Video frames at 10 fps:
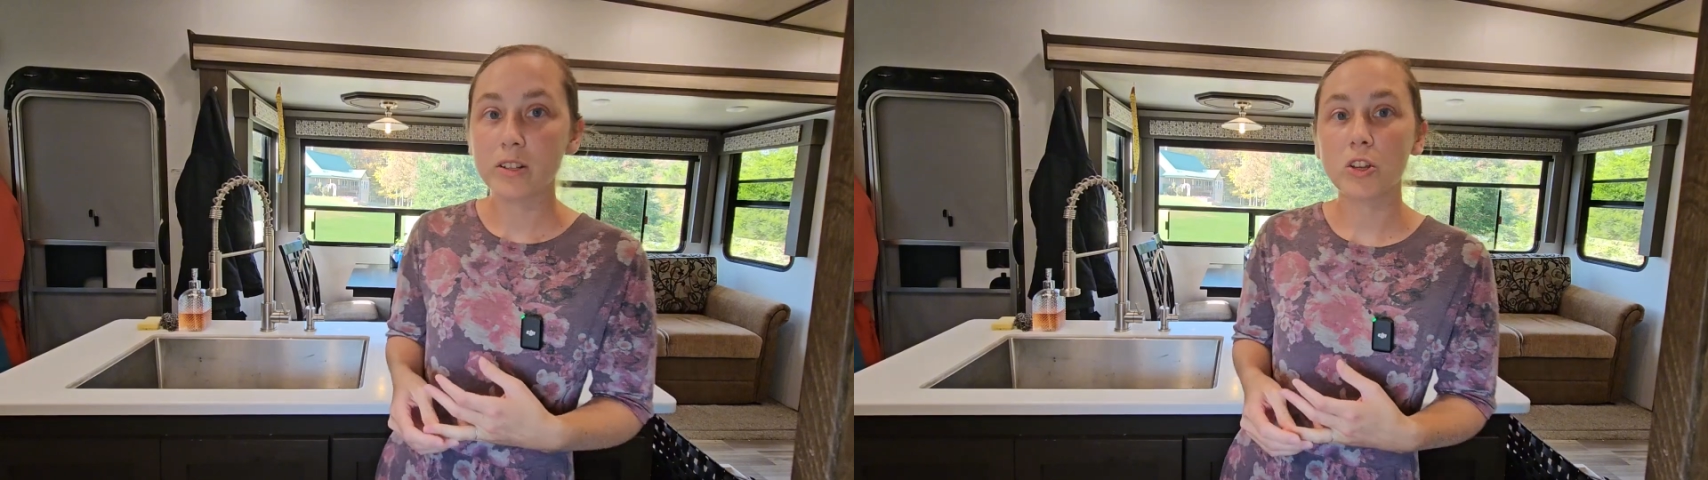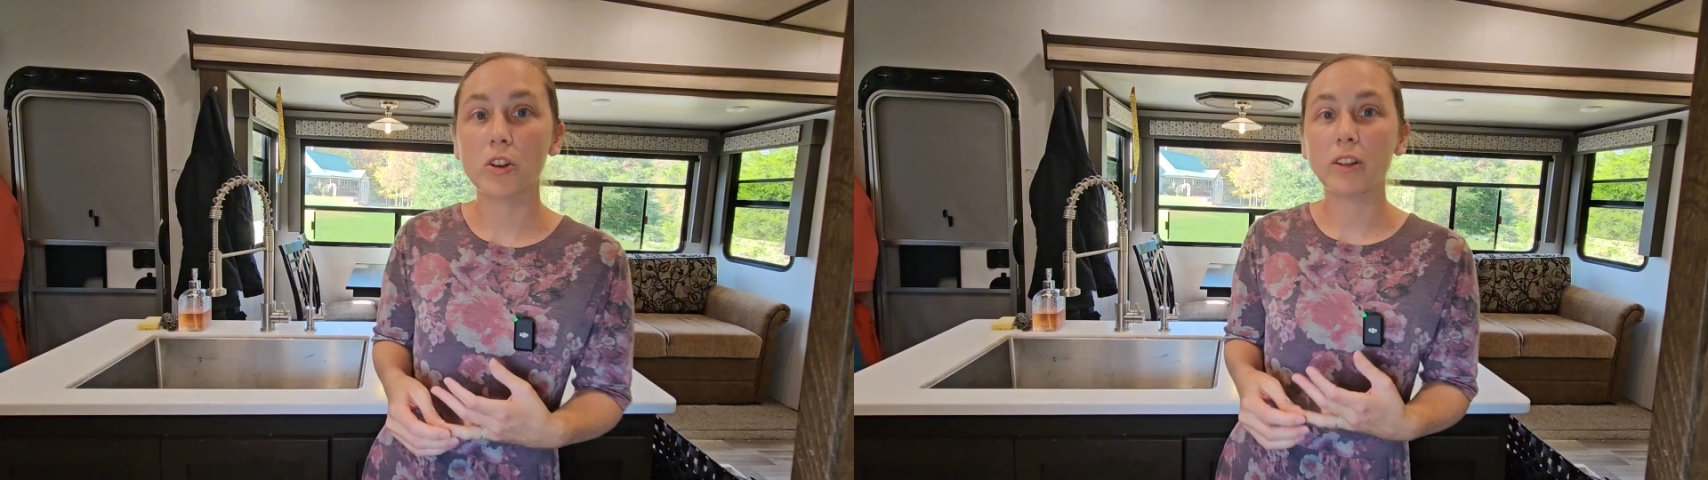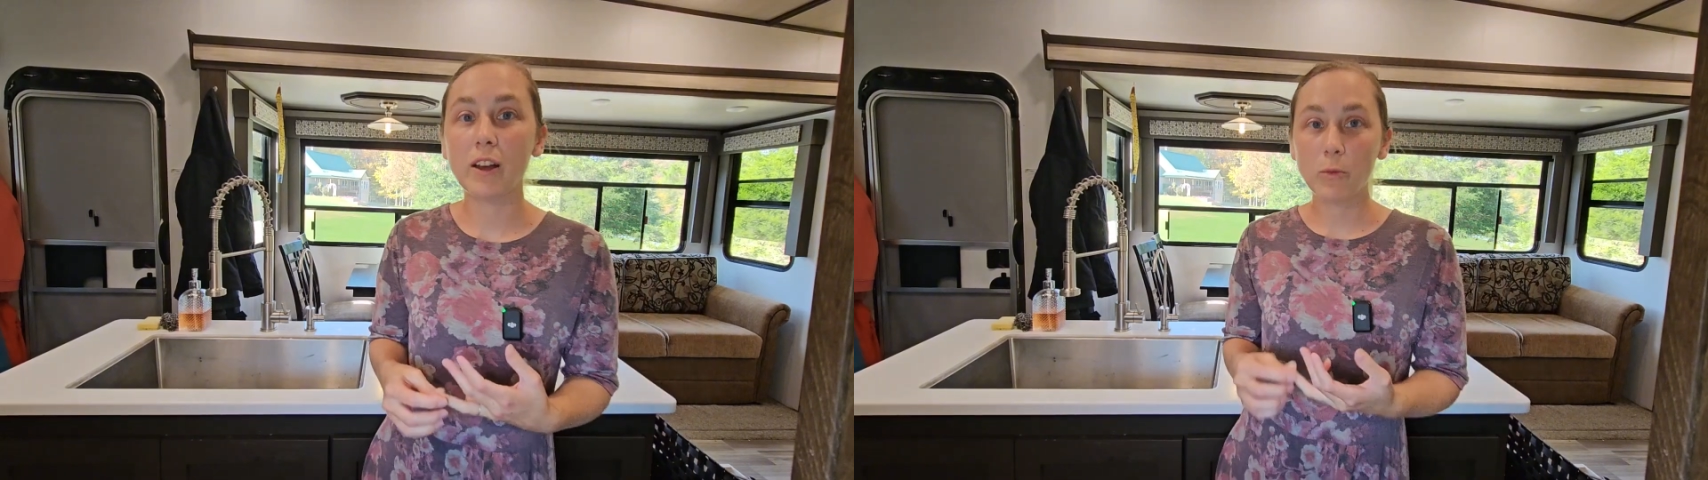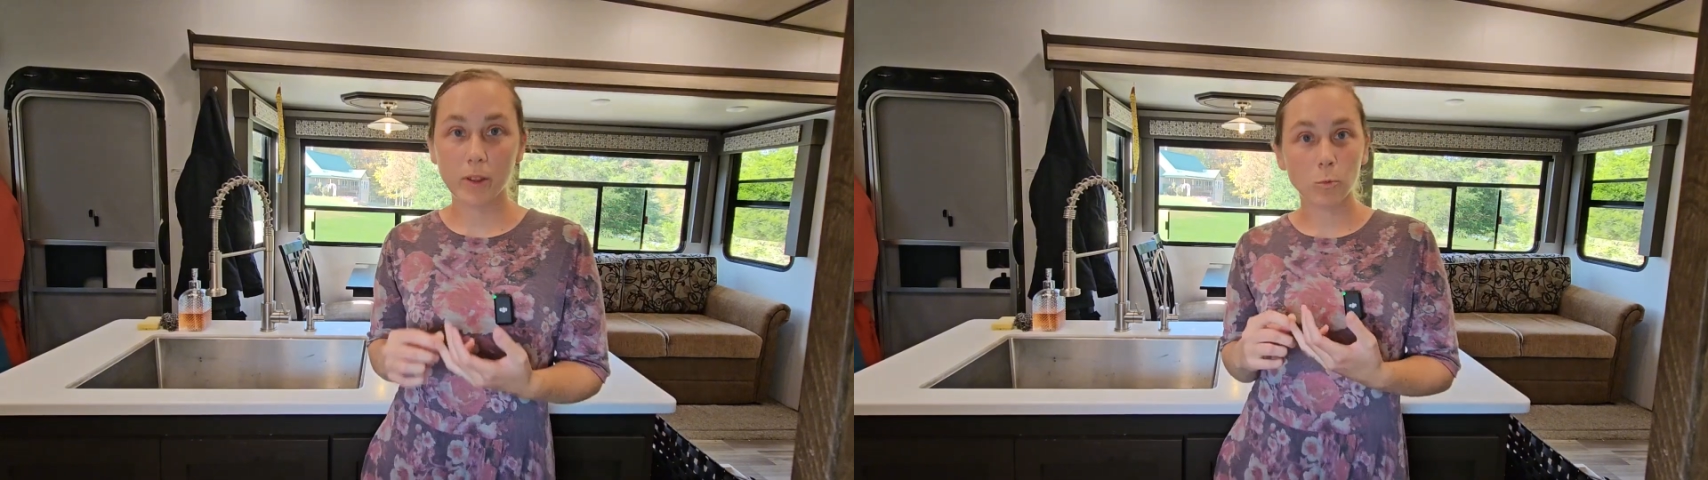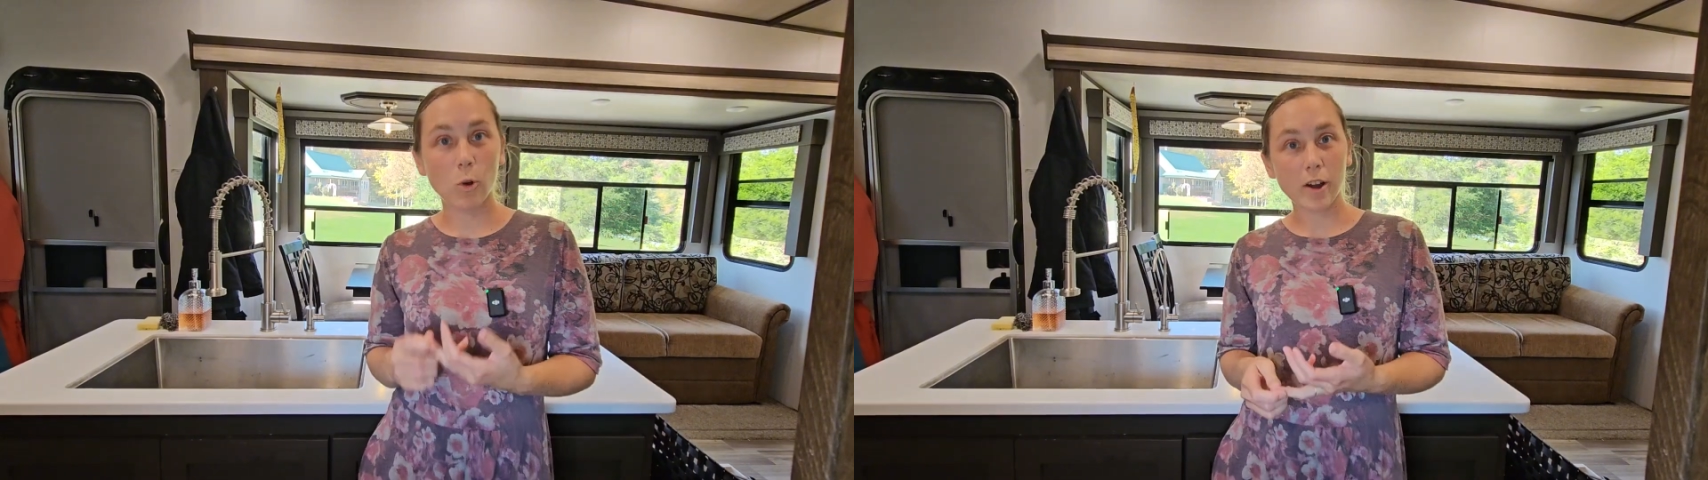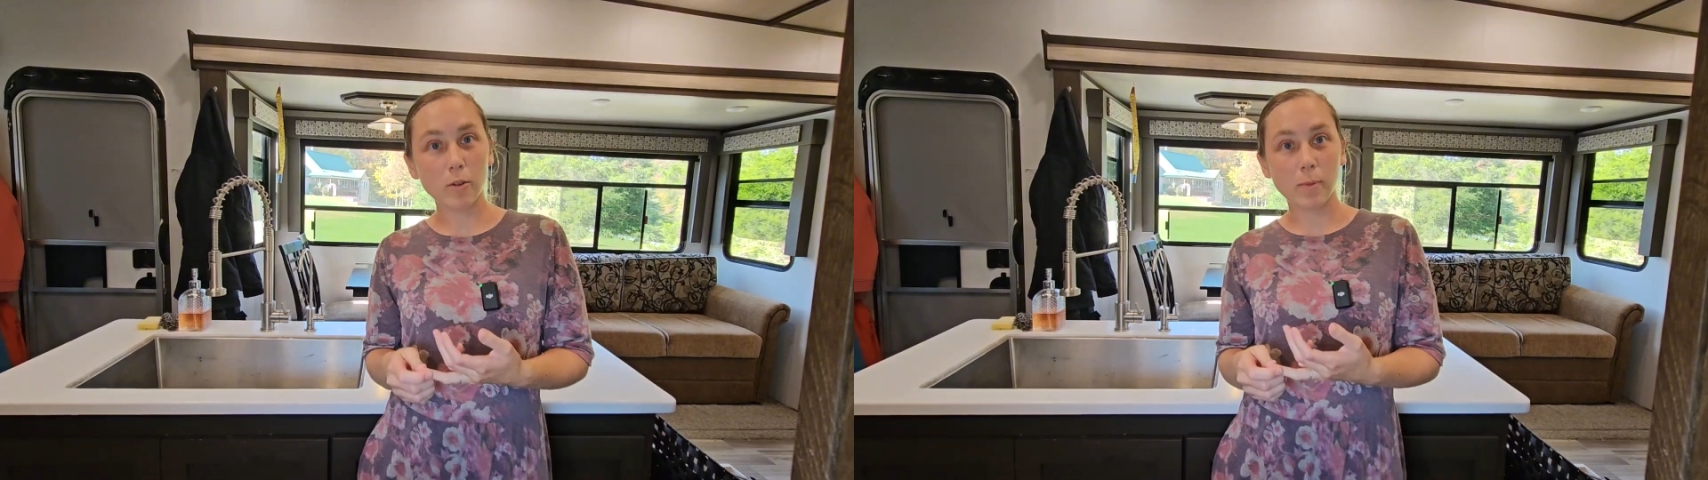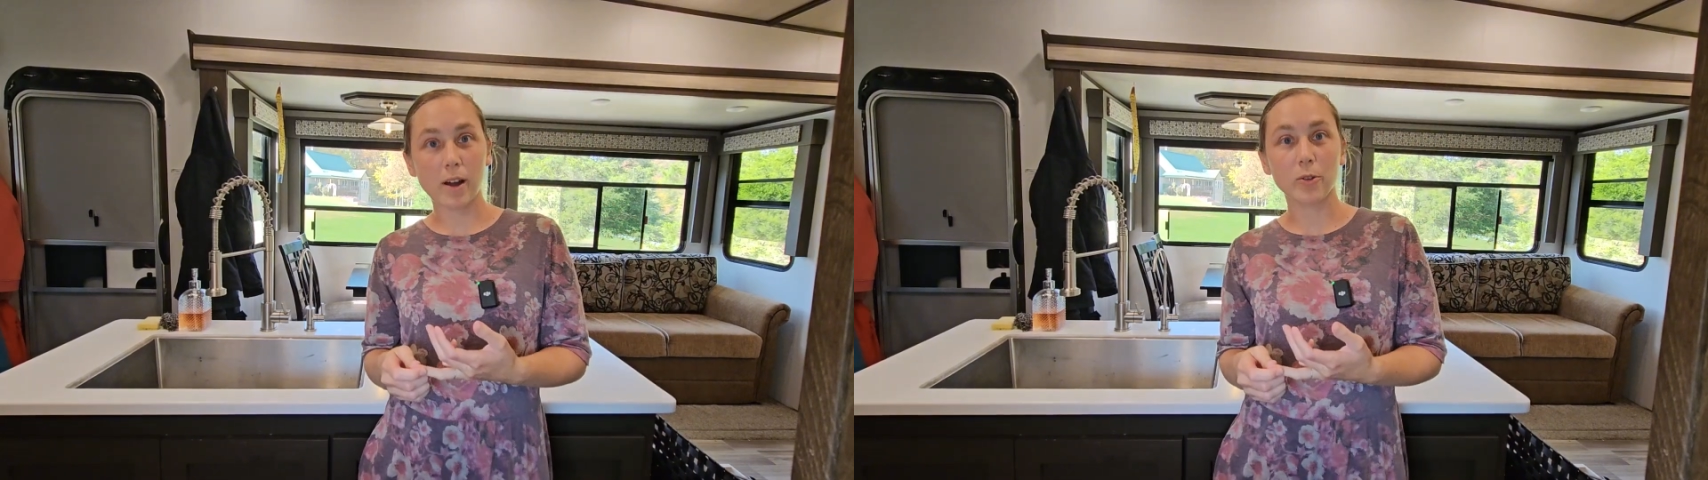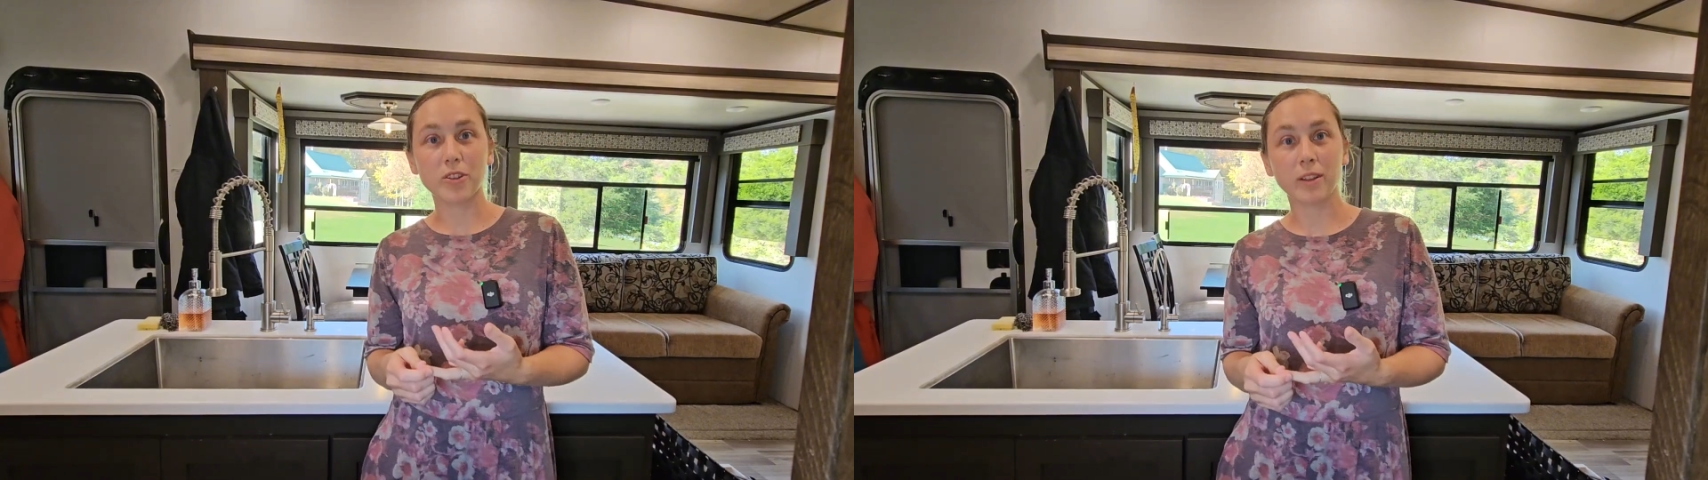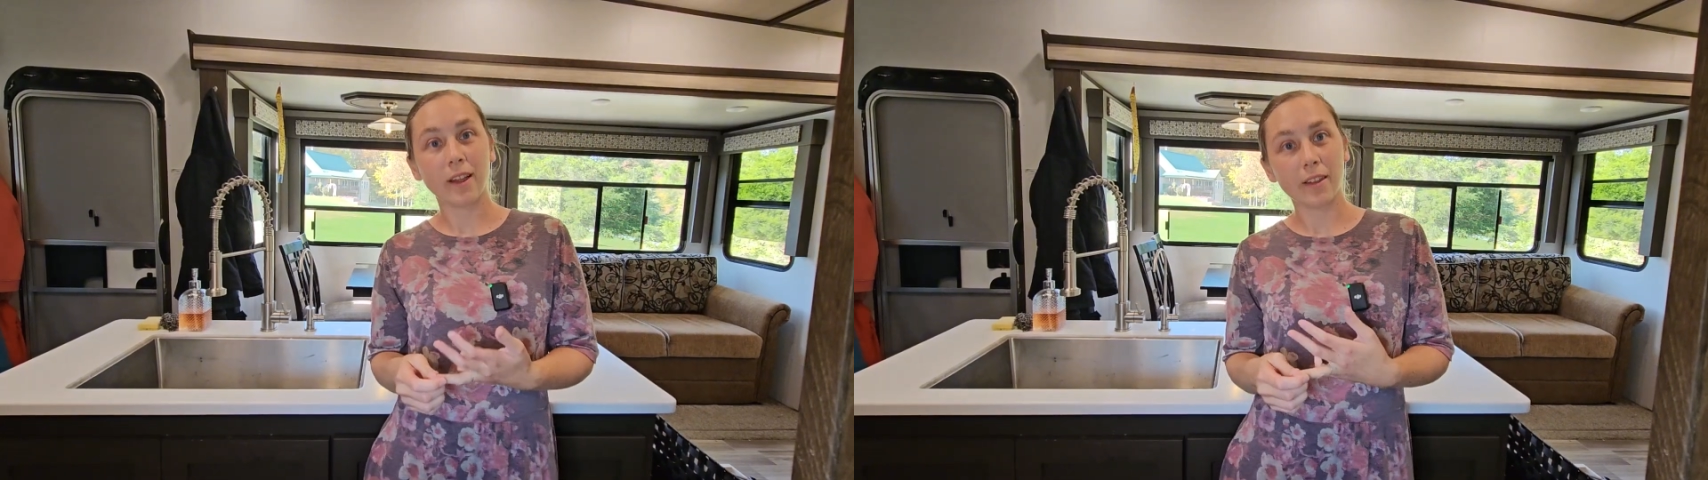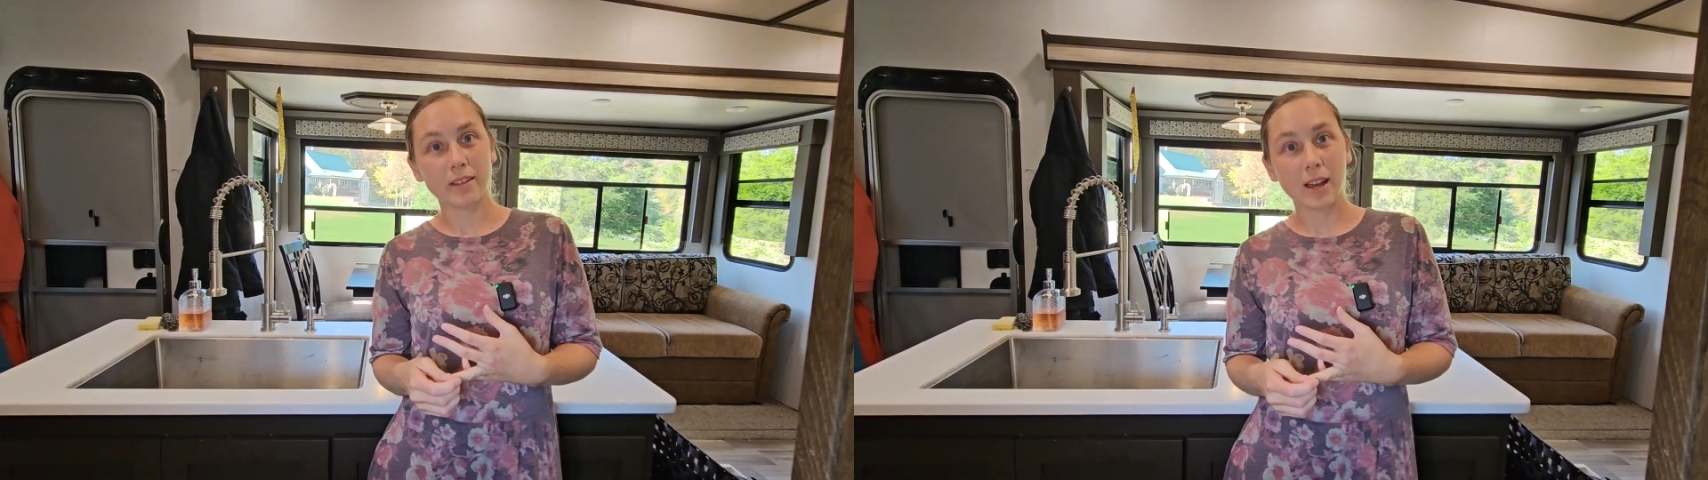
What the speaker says: So you're left with water bottles a lot of the